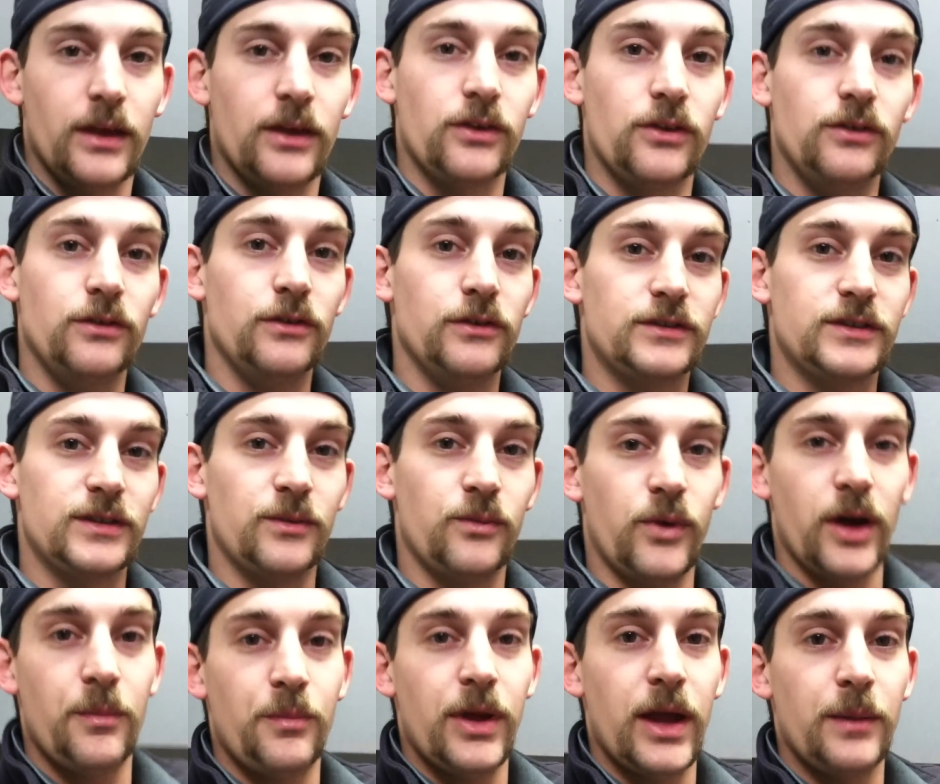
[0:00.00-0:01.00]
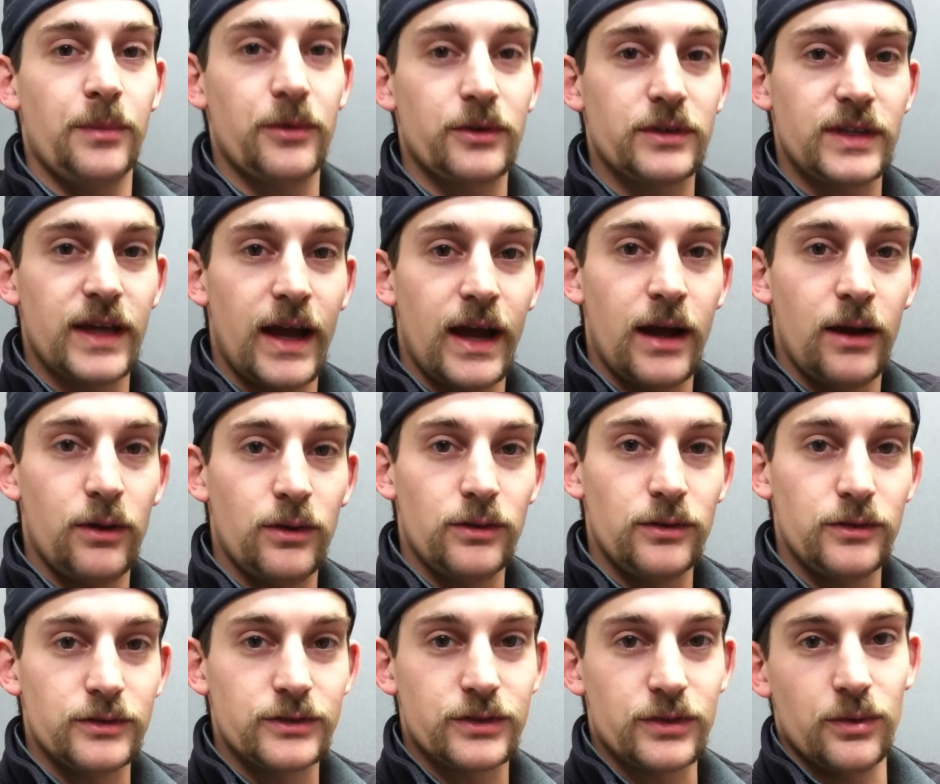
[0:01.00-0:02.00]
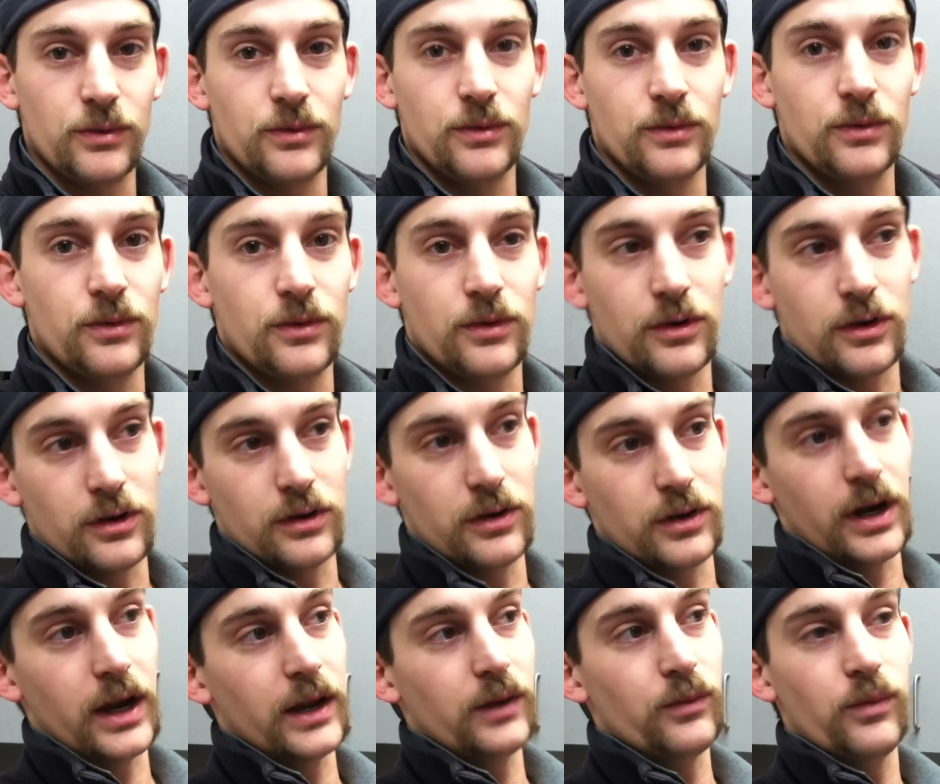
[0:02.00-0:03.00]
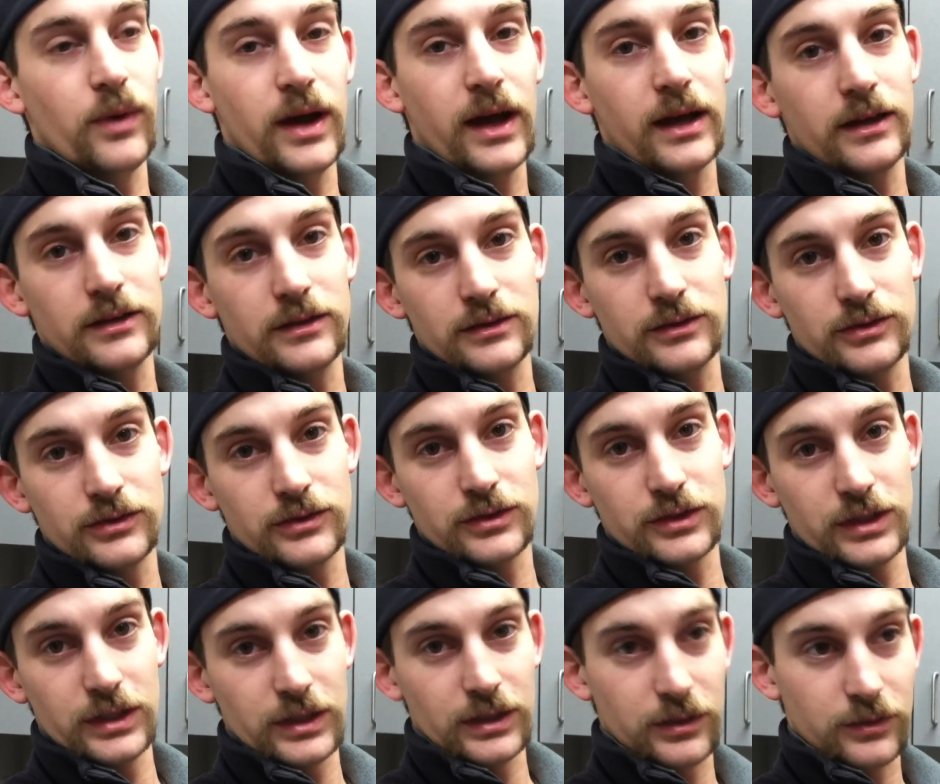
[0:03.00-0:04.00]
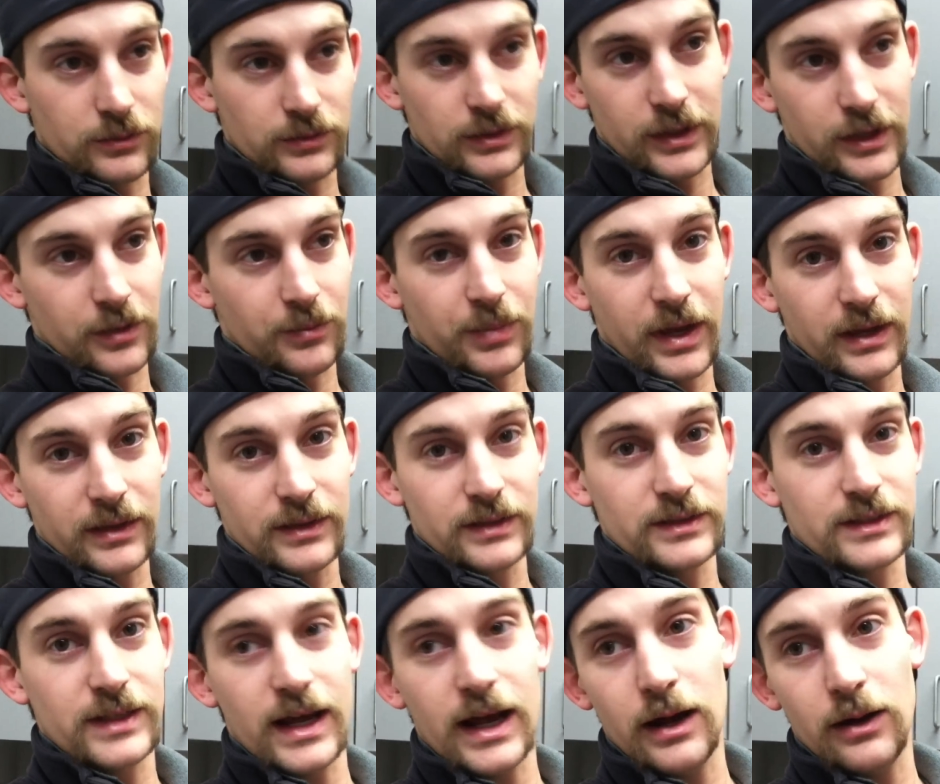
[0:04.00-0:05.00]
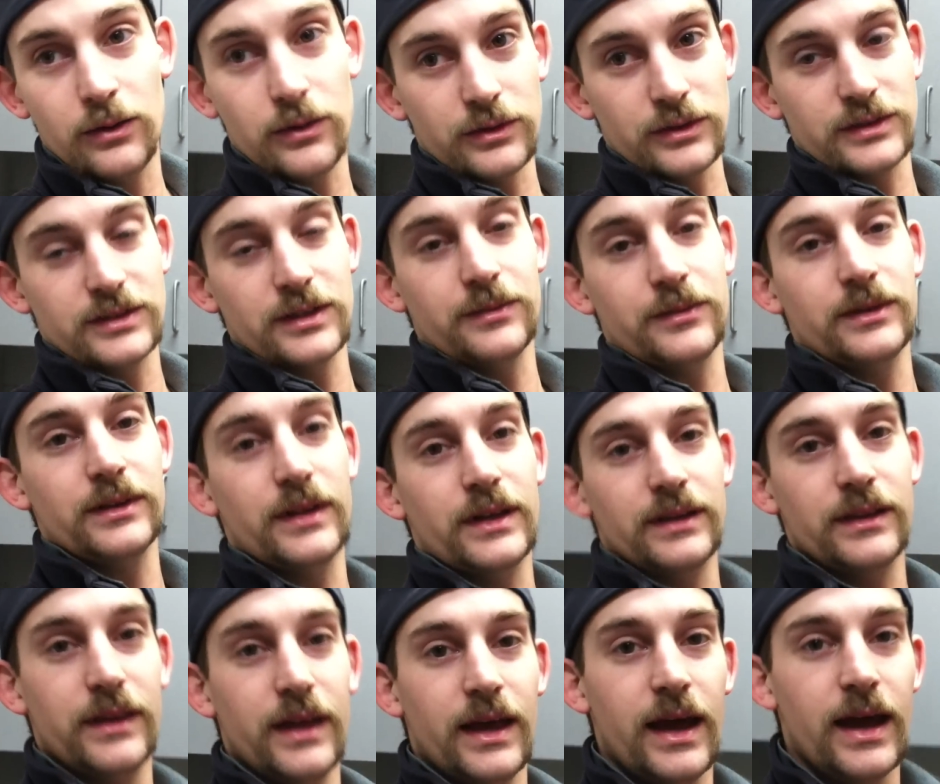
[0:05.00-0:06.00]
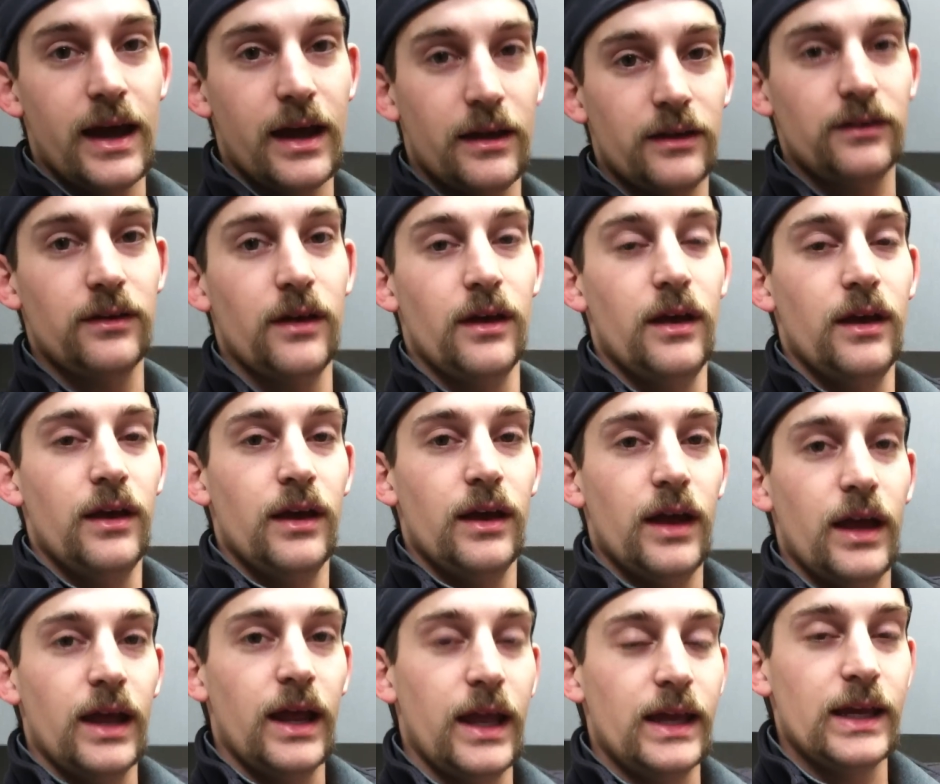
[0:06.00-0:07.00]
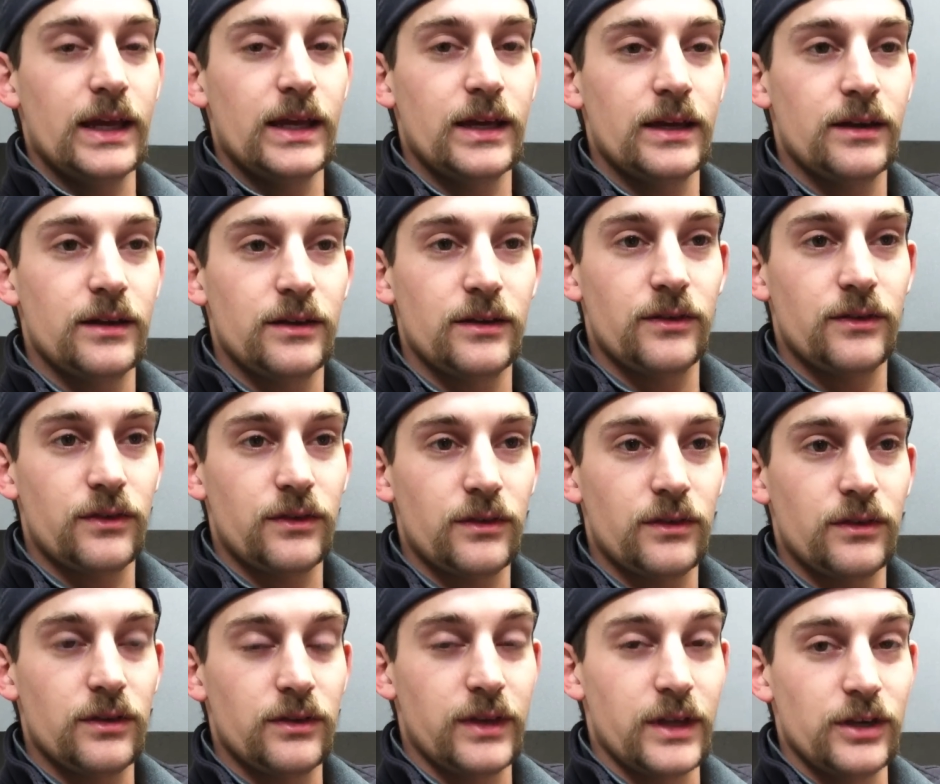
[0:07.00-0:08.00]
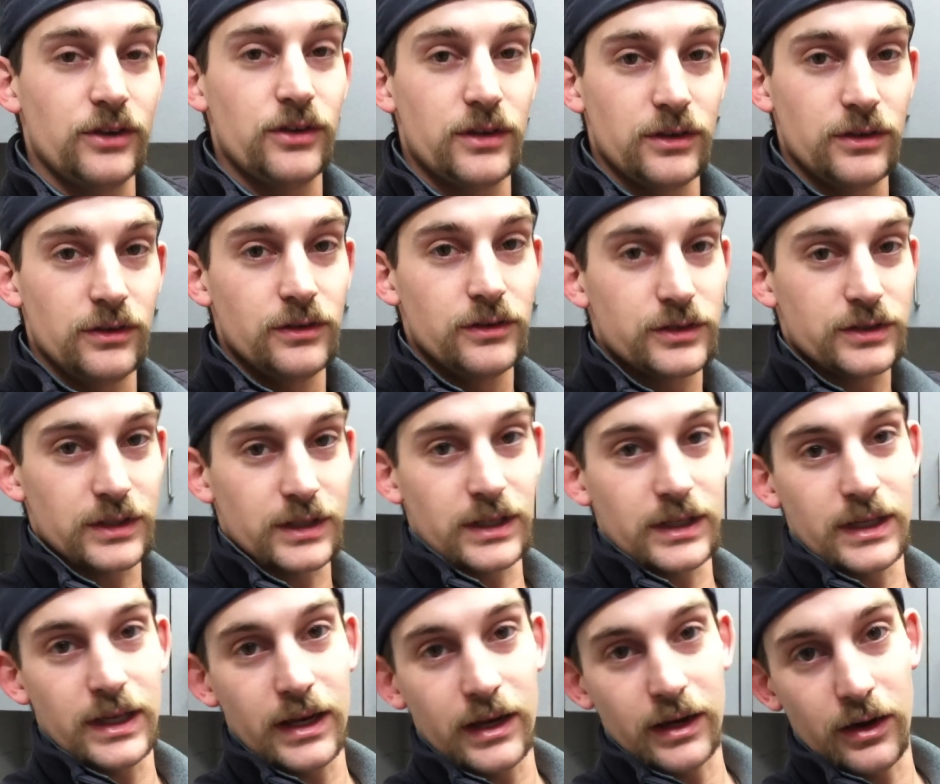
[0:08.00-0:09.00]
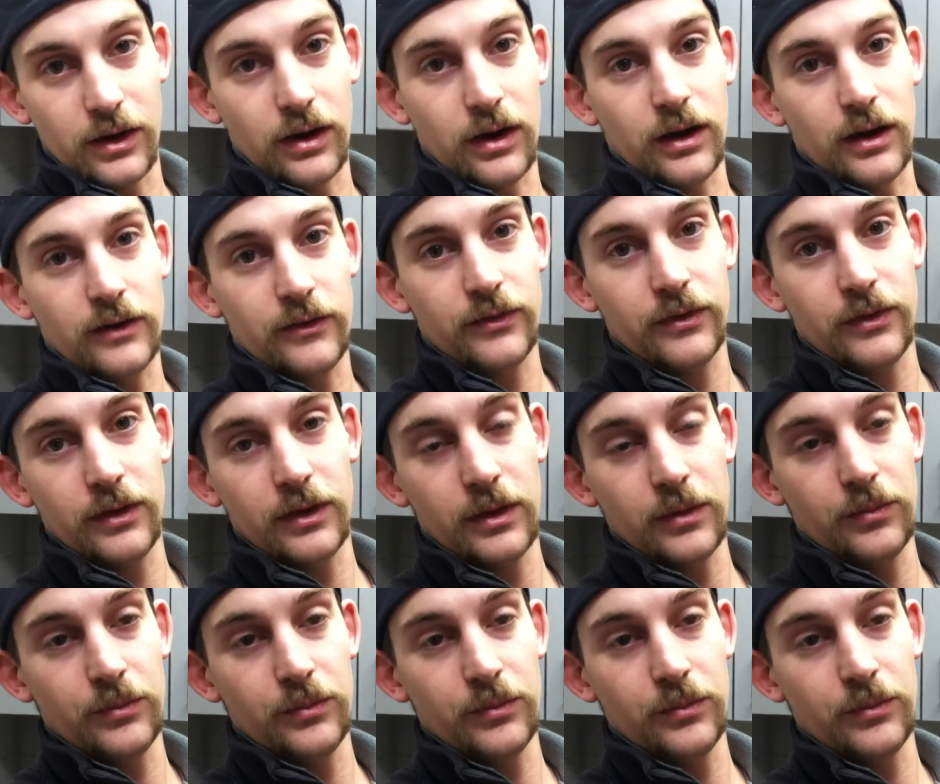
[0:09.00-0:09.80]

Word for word: Use some wet paper towels or a wet, like a bathing towel or something like that, and then you can usually get it off.